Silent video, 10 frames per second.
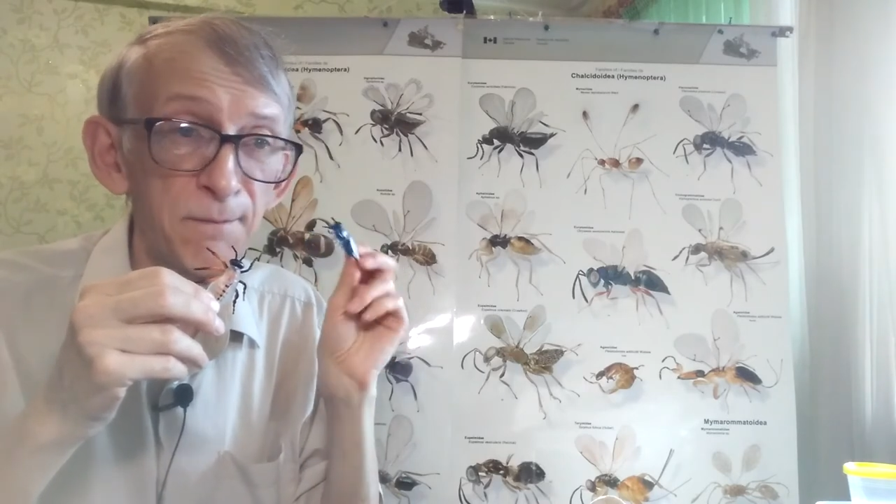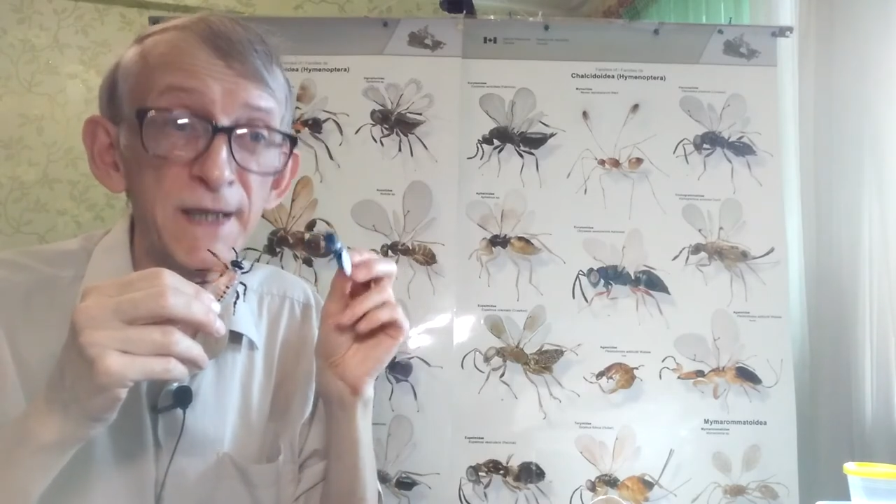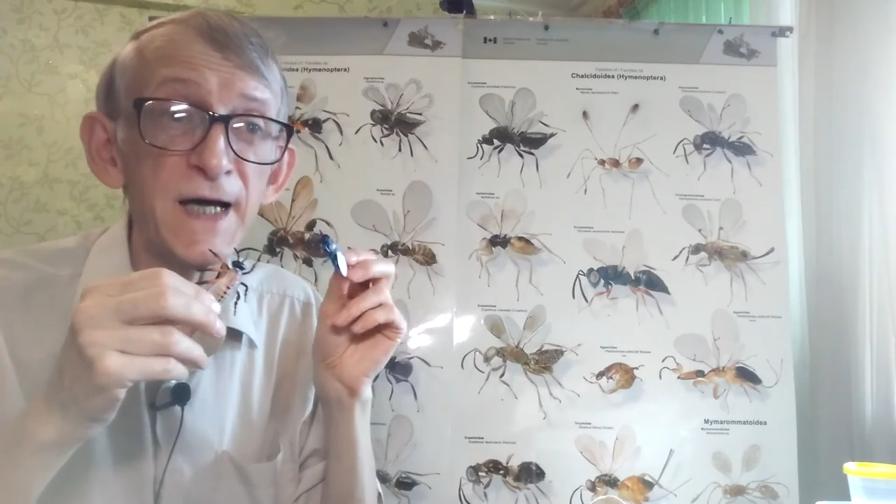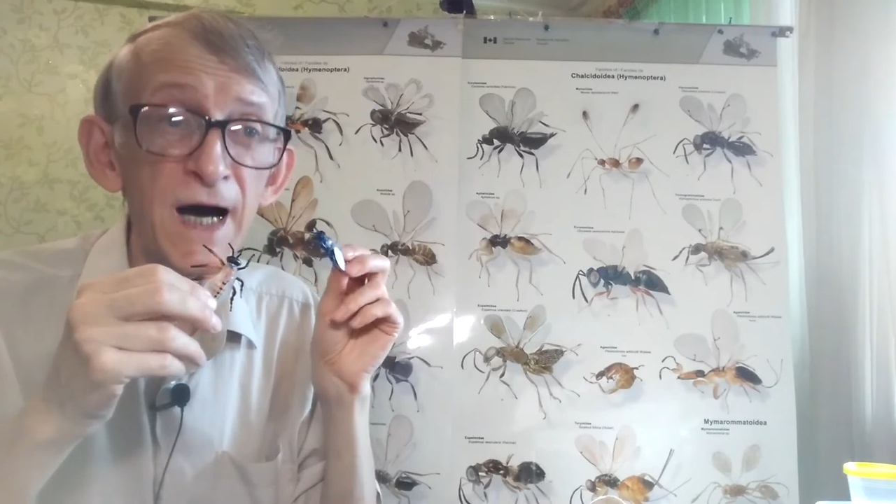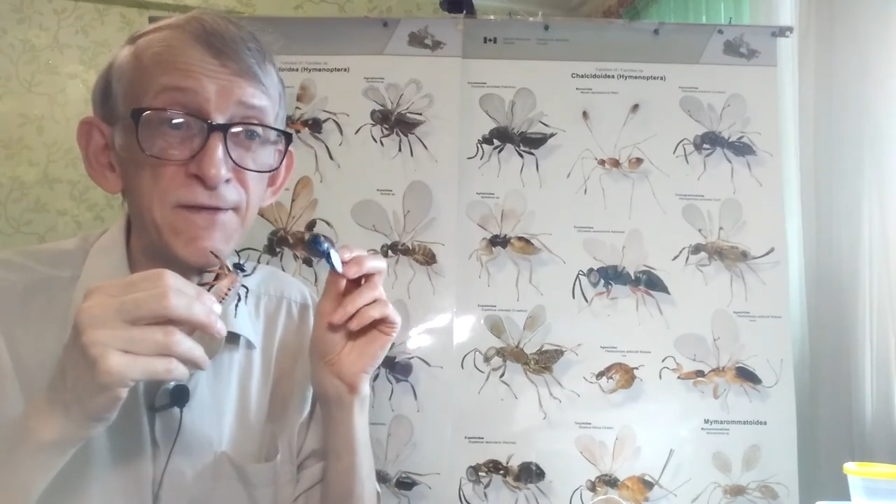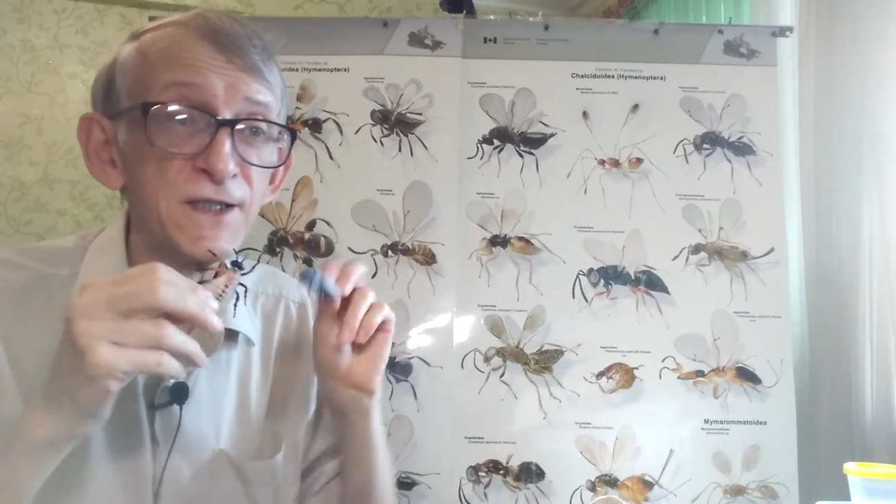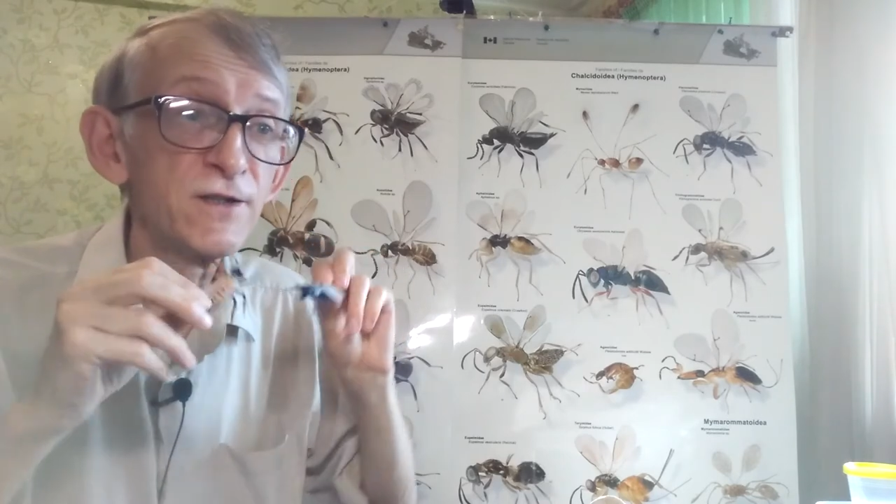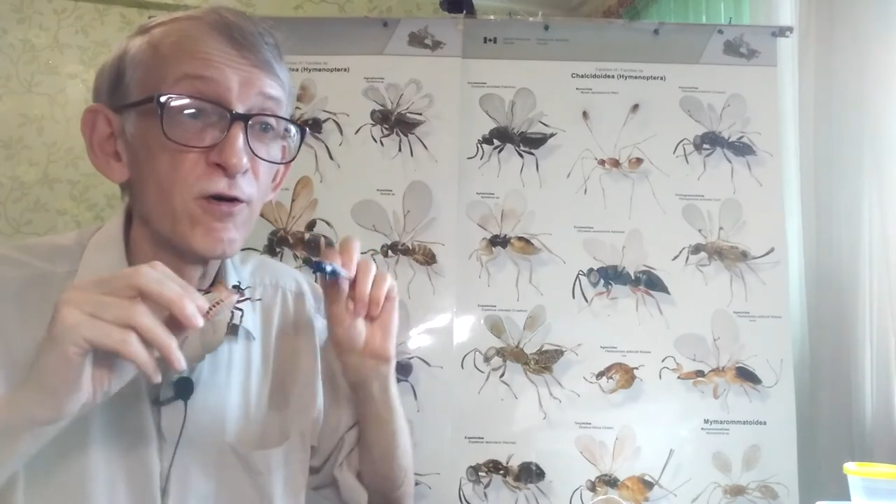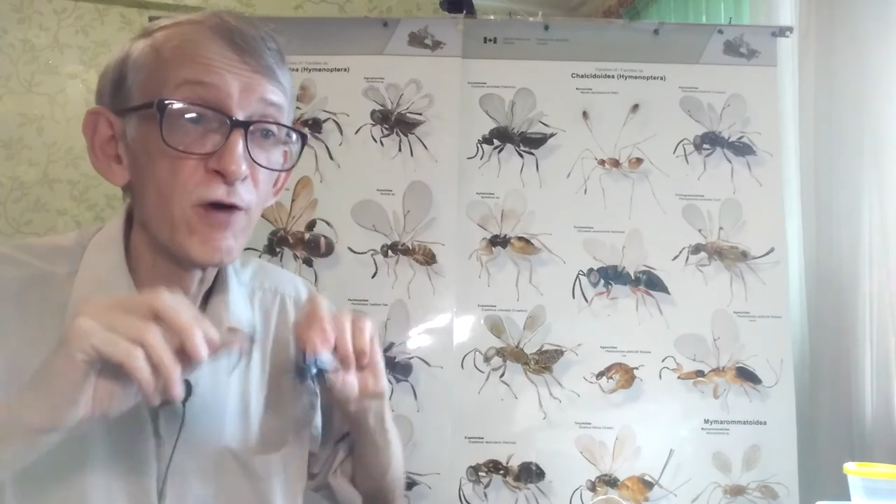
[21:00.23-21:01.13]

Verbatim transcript: But I've seen